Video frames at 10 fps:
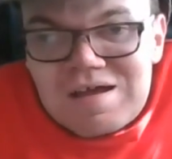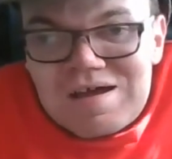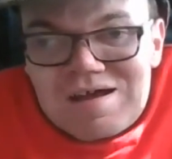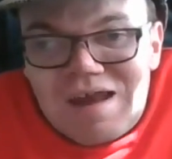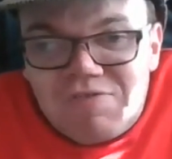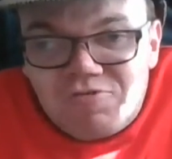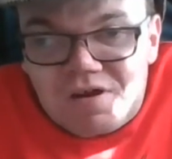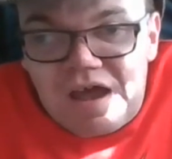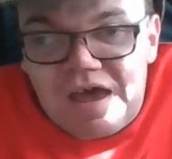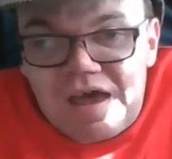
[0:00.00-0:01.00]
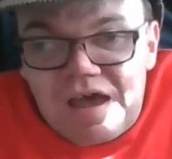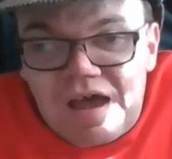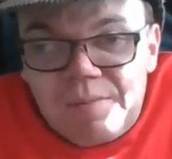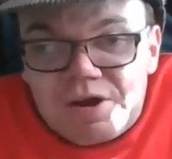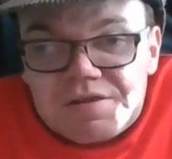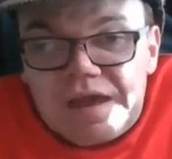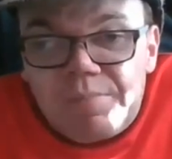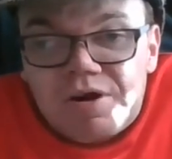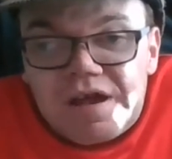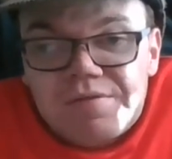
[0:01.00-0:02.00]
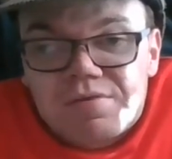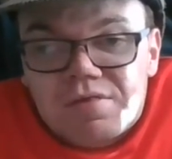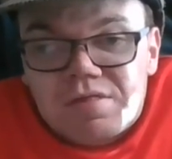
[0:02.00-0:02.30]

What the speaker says: And after Abracadabra gets